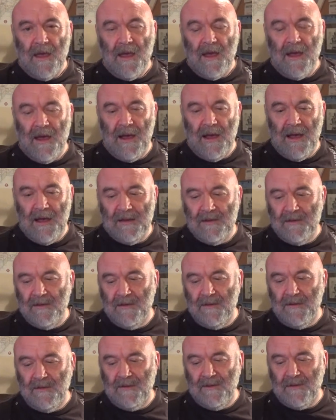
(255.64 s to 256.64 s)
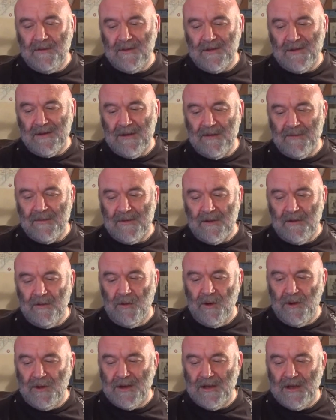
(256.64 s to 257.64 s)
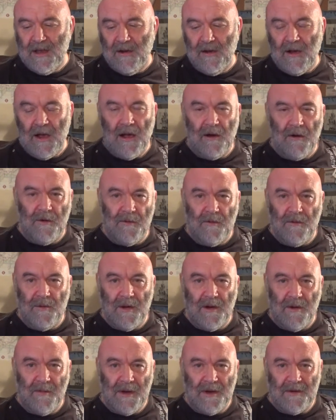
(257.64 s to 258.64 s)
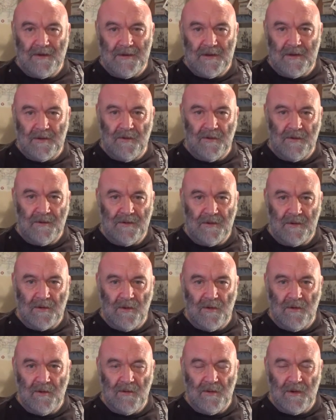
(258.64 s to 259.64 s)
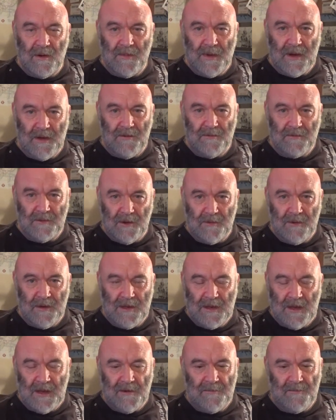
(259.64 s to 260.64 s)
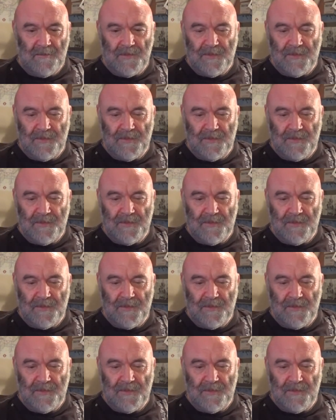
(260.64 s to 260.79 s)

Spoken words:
I'm still working out how I'm actually going to go about doing that,